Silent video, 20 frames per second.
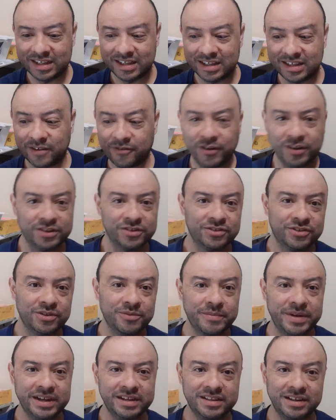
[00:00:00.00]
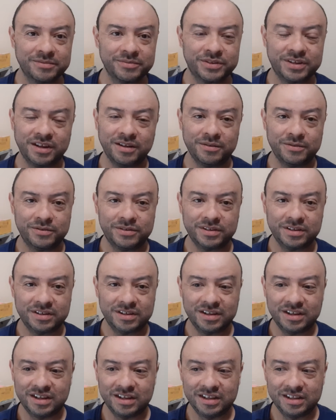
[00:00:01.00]
The funnels don't make themselves.
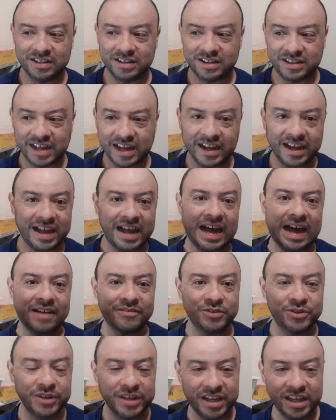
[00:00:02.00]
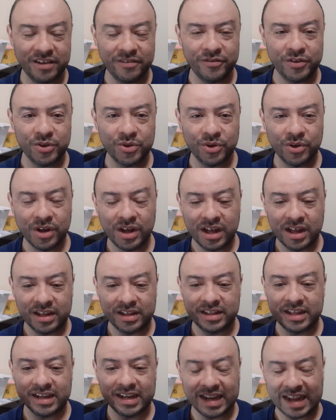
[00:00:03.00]
They have to give you
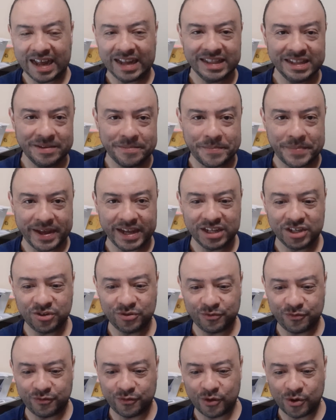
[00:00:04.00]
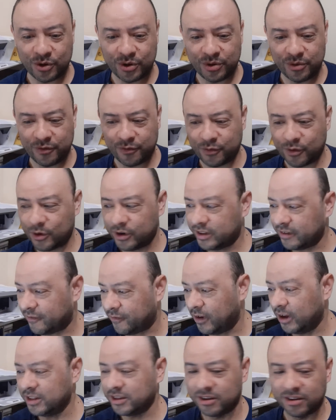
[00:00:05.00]
the landing page for the
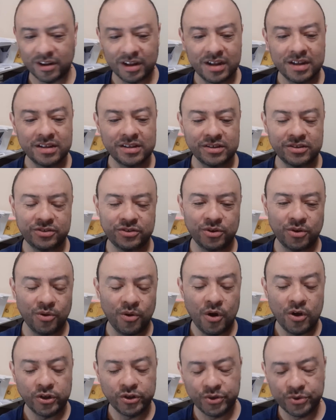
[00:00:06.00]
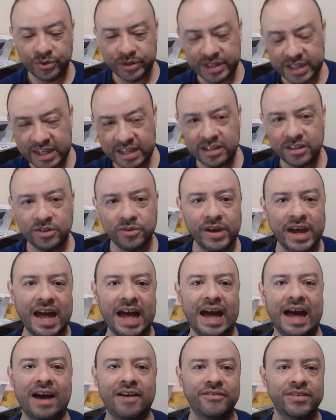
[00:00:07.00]
funnel. So you need to
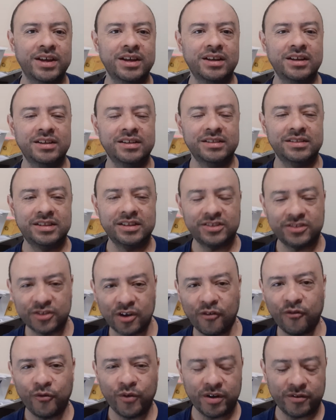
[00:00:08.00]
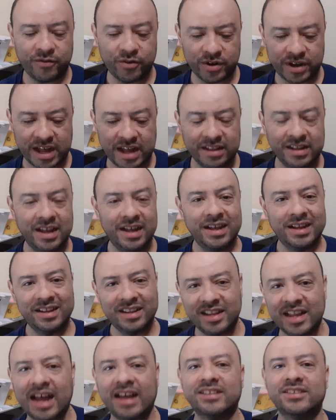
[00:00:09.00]
have the software for that.
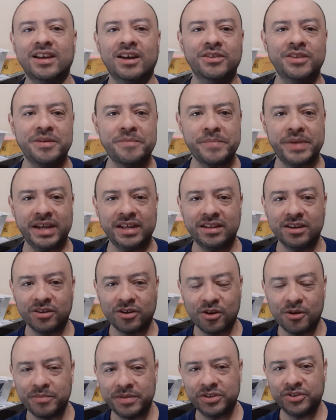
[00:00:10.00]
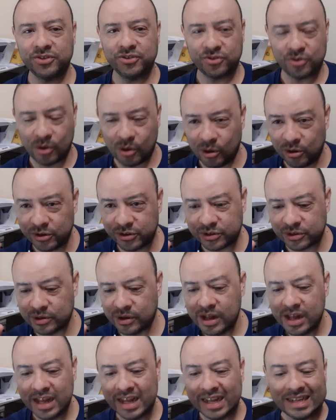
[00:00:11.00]
That's how they make their commissions.
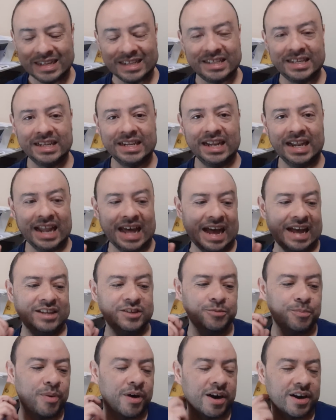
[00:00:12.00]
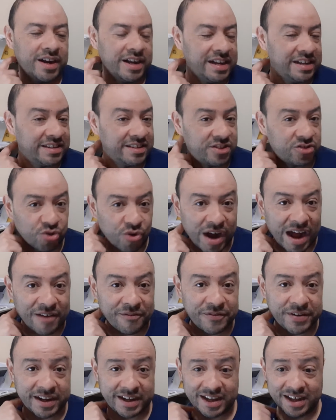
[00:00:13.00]
Also, the last part is
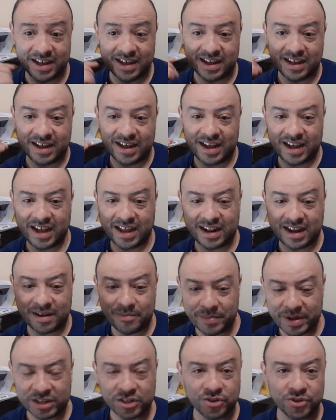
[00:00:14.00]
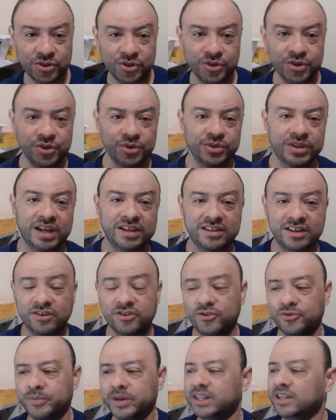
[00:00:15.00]
traffic. And I mentioned to you that
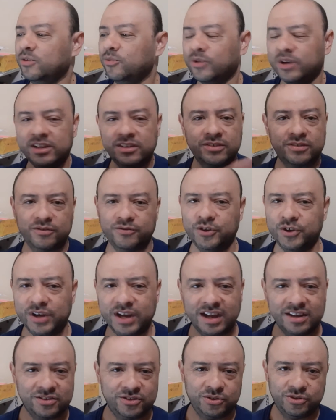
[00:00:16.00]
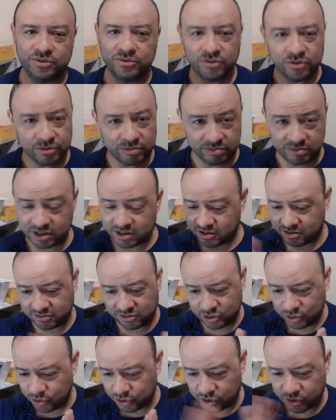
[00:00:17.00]
there's many ways of you guys
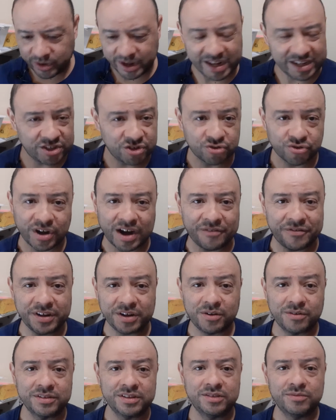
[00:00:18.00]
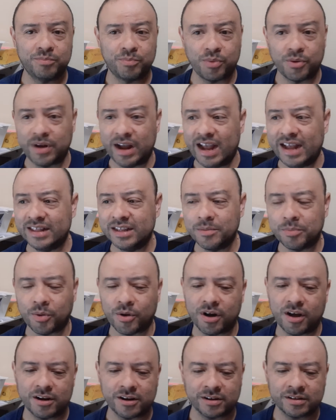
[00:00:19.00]
to create traffic on any
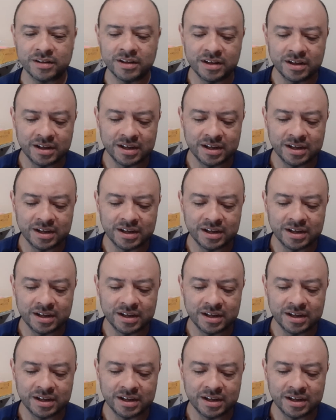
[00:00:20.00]
product.